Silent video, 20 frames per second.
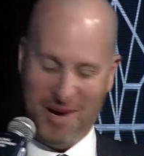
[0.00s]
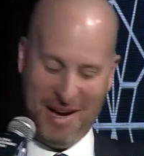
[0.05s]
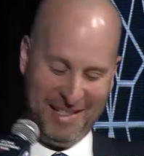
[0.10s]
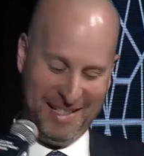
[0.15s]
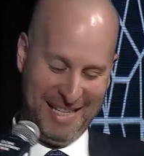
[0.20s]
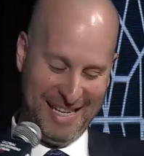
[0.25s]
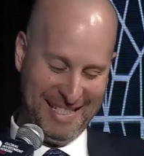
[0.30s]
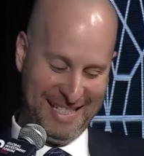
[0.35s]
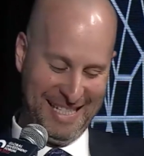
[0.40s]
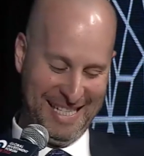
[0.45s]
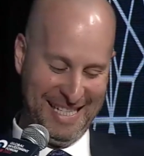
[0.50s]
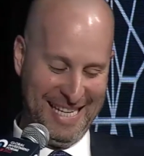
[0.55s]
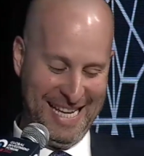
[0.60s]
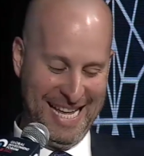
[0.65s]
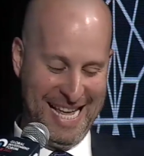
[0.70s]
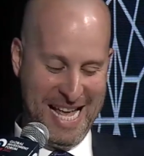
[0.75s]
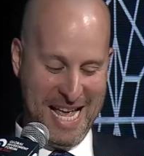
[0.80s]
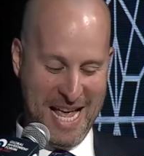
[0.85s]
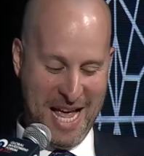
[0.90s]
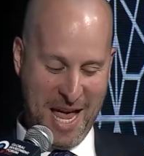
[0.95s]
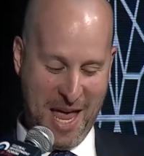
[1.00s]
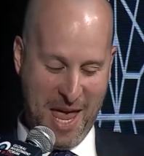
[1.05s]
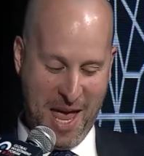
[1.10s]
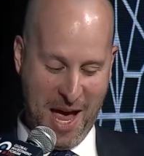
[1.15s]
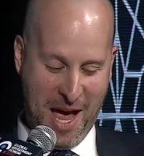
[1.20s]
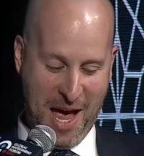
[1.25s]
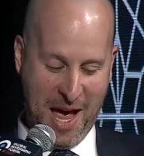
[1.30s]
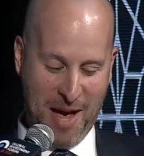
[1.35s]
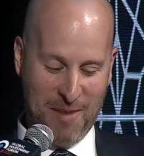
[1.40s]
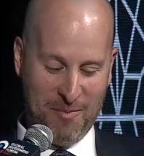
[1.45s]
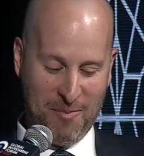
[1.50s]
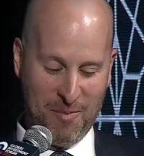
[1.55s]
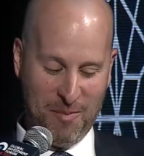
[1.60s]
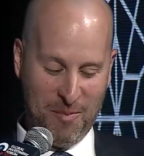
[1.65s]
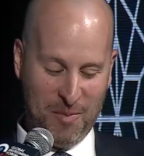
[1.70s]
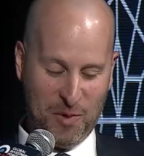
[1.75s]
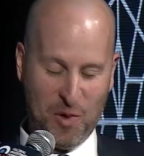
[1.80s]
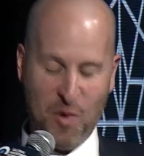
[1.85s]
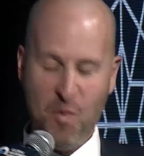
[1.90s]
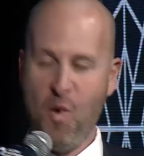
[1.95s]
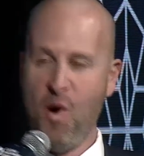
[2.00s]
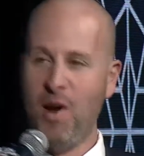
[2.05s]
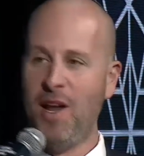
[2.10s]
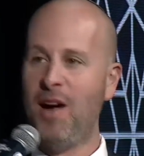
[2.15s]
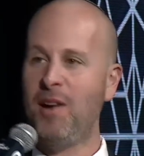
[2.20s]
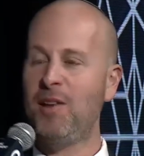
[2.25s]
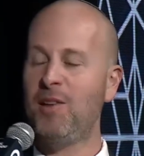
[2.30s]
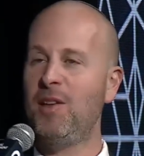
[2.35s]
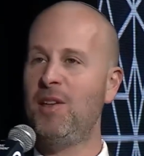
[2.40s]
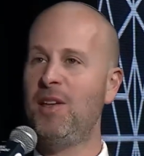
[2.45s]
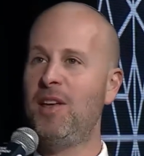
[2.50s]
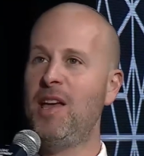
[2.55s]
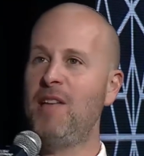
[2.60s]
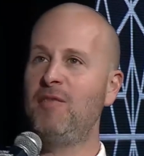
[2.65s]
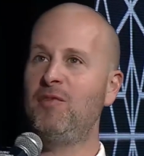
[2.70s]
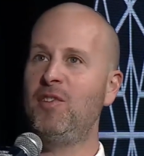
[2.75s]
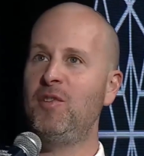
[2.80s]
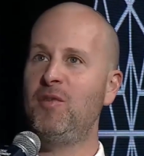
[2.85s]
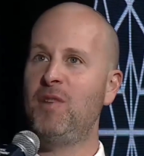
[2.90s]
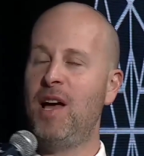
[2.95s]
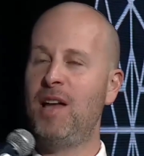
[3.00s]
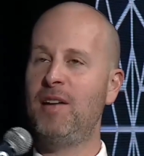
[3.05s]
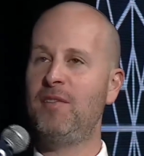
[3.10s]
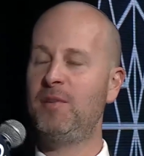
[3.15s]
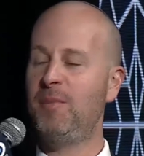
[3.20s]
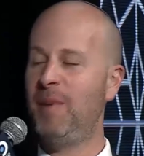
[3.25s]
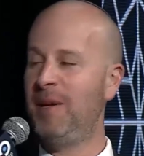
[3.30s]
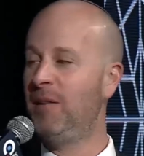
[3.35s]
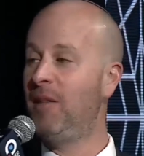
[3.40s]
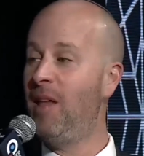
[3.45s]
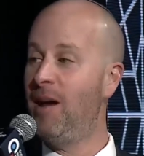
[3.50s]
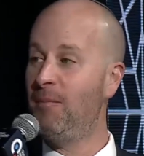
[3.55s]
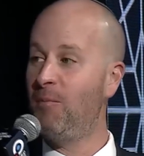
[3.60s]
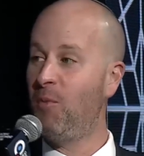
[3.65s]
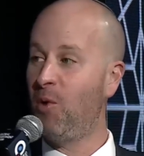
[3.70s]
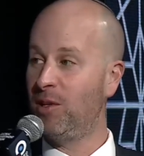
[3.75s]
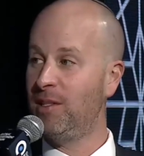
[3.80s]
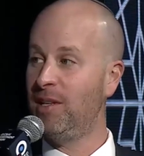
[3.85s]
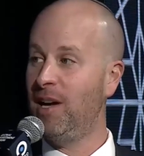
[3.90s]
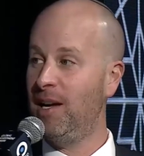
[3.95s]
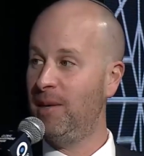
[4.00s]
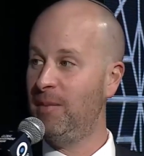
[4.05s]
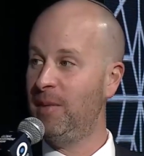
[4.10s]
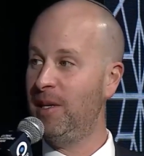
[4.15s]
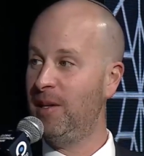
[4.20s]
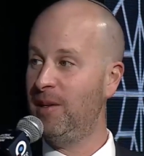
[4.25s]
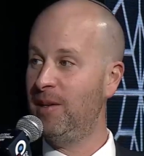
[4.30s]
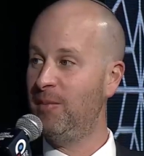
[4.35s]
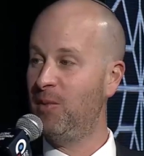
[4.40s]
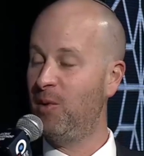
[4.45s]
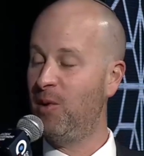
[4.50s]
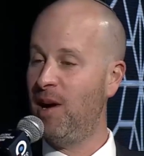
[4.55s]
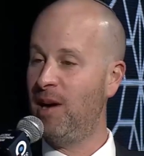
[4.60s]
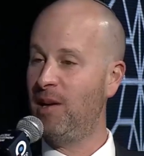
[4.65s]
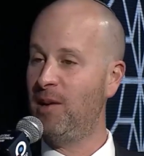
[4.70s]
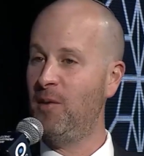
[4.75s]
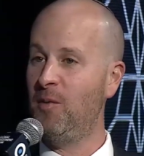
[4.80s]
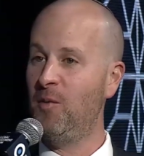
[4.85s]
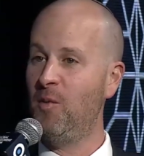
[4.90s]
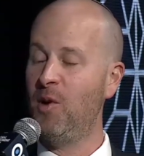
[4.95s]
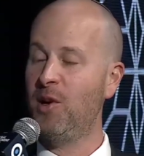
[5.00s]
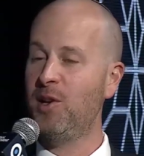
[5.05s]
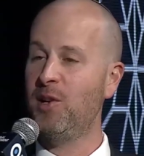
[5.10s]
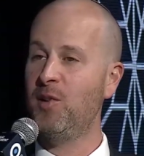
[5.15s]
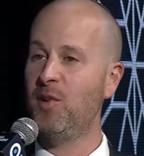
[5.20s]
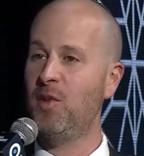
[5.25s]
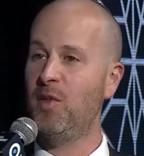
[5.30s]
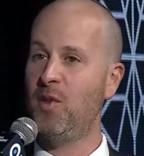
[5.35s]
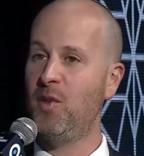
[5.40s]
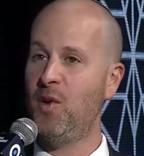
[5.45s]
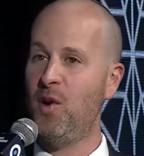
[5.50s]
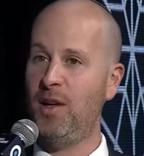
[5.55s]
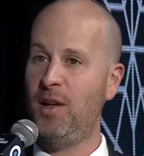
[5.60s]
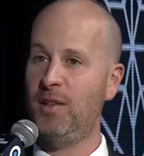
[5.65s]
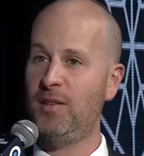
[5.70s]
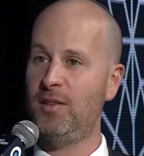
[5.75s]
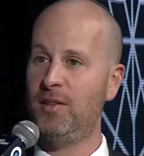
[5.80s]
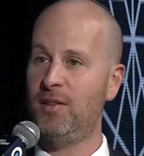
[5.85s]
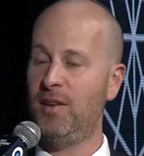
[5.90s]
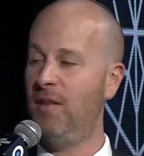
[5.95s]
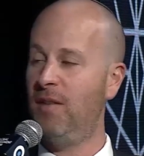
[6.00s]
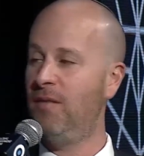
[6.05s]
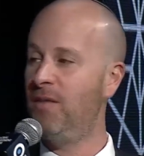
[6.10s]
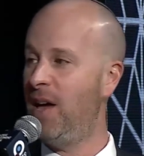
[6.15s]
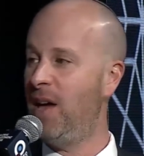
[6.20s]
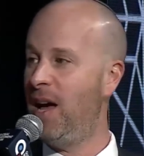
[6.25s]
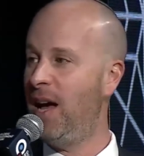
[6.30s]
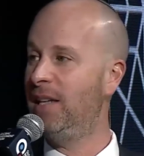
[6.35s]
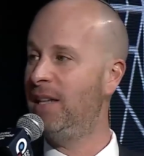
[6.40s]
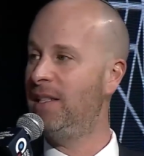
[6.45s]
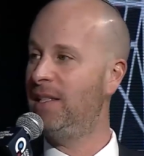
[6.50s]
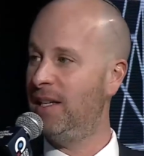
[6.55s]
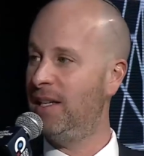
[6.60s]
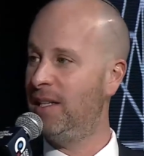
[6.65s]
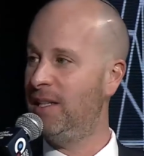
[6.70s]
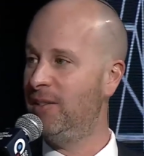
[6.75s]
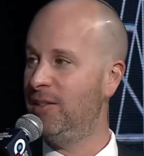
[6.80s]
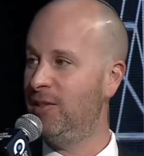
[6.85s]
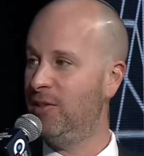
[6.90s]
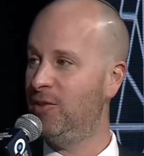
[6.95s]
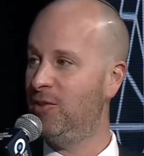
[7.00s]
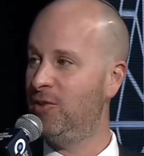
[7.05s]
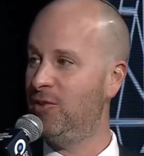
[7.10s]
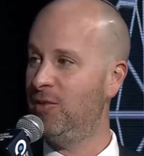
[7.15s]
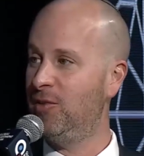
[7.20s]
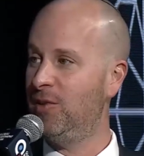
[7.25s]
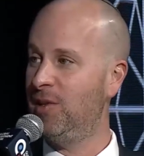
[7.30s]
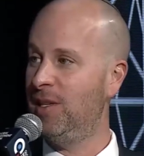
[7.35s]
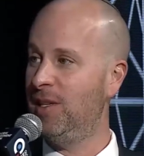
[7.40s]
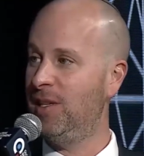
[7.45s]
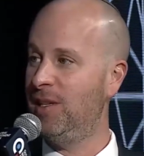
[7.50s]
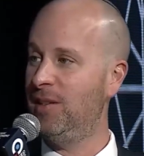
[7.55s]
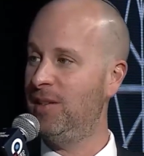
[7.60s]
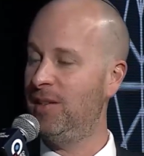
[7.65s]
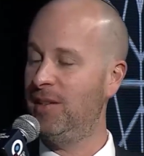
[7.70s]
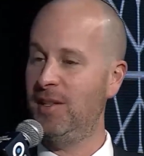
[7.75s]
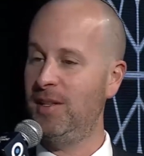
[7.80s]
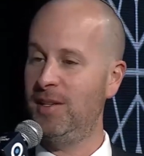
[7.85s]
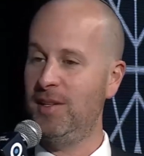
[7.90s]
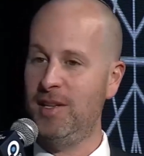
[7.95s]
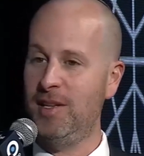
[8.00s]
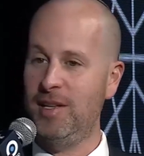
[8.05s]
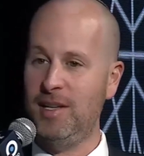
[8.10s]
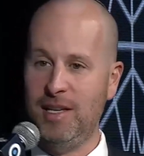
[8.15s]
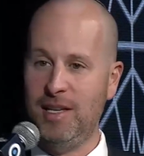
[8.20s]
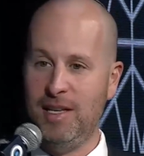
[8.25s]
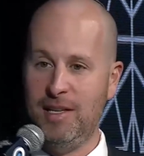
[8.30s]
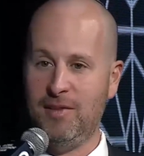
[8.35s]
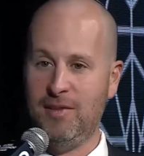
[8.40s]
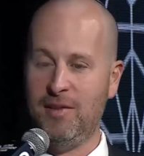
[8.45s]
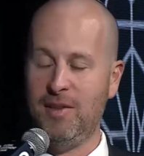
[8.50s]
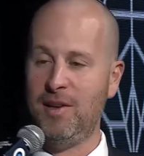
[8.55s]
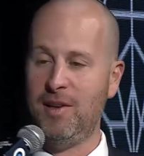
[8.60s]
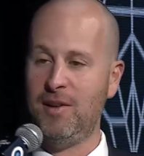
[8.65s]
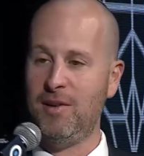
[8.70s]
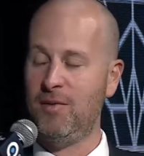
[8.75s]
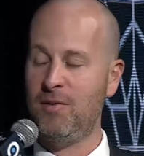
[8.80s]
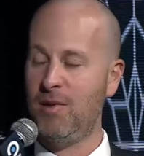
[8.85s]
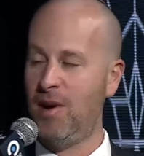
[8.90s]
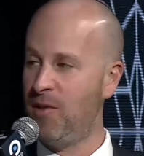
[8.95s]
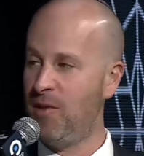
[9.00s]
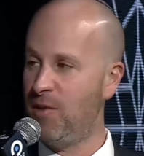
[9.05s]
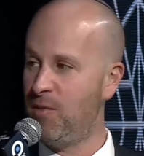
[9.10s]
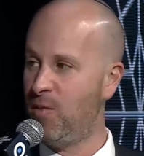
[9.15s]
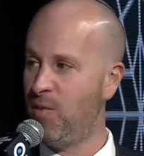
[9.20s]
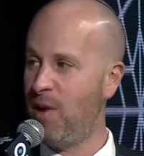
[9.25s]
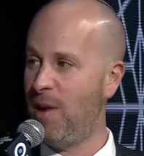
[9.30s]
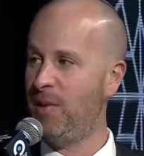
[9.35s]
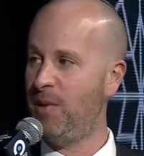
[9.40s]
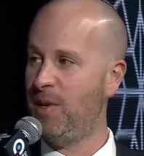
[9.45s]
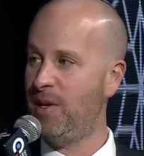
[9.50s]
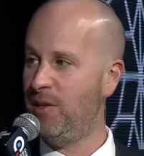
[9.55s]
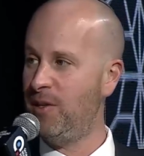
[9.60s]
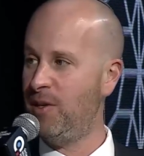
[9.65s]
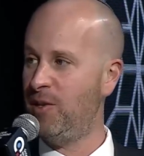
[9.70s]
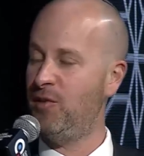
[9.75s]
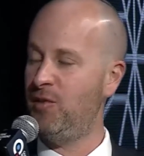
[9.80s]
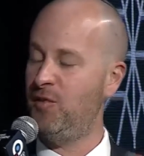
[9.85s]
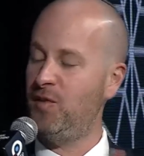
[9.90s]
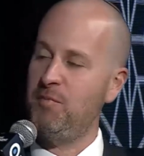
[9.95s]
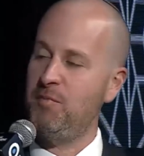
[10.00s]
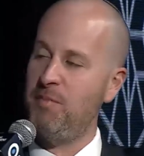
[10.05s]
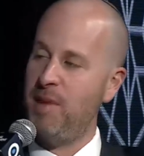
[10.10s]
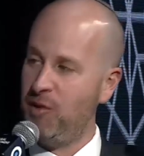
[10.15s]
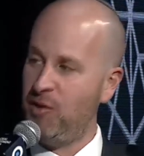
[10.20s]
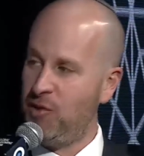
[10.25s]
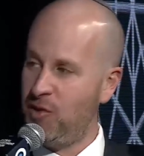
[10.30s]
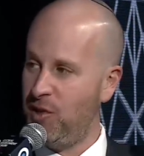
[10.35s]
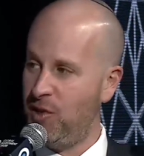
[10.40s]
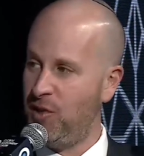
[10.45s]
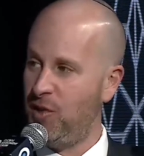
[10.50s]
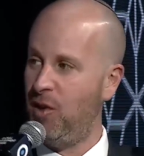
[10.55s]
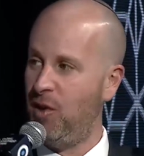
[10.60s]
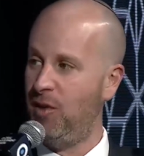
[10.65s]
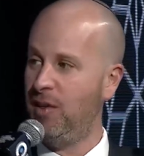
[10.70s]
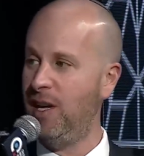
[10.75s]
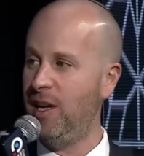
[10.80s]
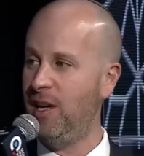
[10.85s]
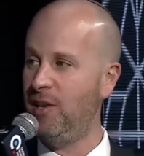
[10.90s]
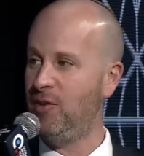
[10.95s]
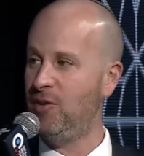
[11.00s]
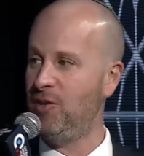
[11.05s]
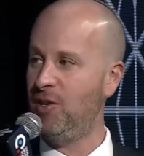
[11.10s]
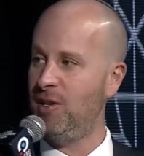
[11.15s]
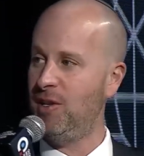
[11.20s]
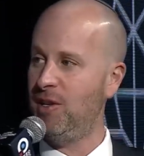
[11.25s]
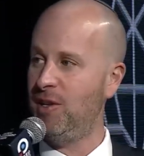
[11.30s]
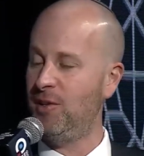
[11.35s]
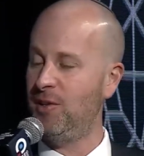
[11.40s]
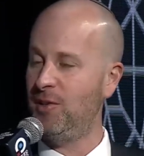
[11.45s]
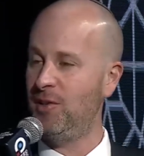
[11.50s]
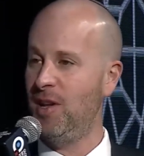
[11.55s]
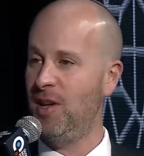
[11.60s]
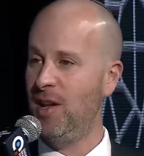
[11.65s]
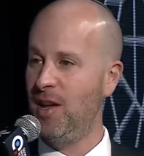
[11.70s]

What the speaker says: processing. So what are you, as you kind of spend a lot more time here in Morocco, what are your thoughts of the high tech industry? Are there ripe conditions? You mentioned all the engineers.